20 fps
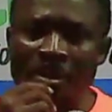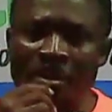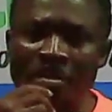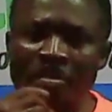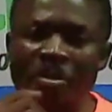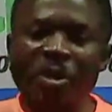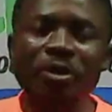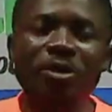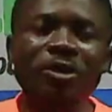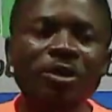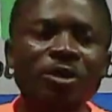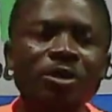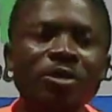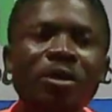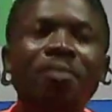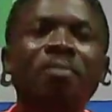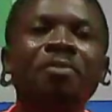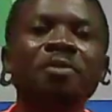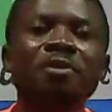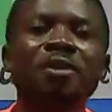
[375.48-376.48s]
because
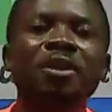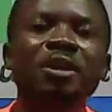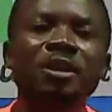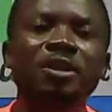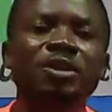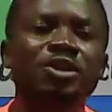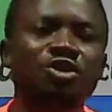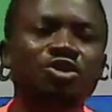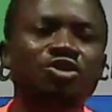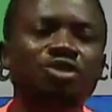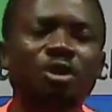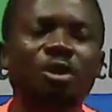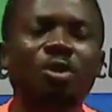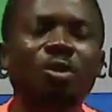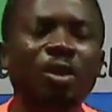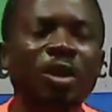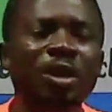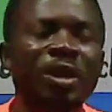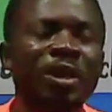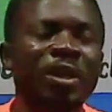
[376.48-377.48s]
something is
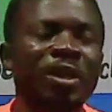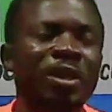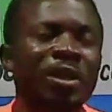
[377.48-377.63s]
drawing